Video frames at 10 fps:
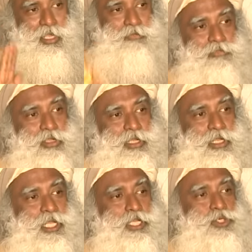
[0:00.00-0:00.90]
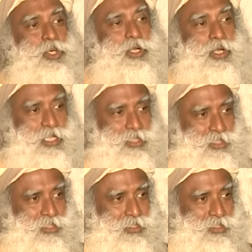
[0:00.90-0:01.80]
definitely enjoy
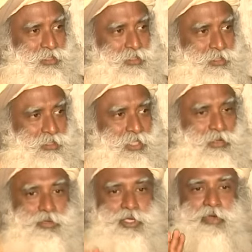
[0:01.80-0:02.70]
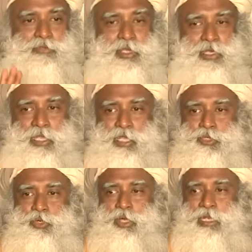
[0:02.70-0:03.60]
rest. They would definitely
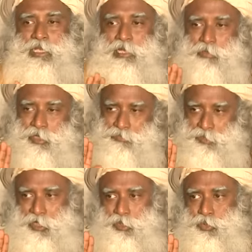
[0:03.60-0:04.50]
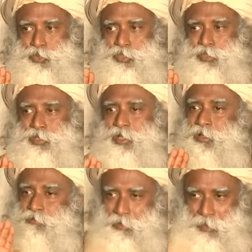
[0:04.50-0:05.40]
enjoy a little bit of seclusion
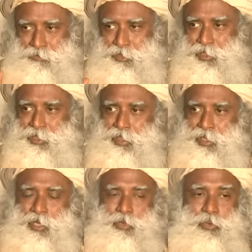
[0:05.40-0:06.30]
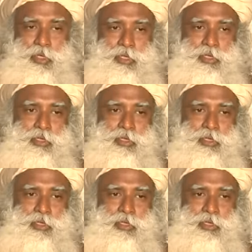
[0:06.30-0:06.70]
from everything that they are doing.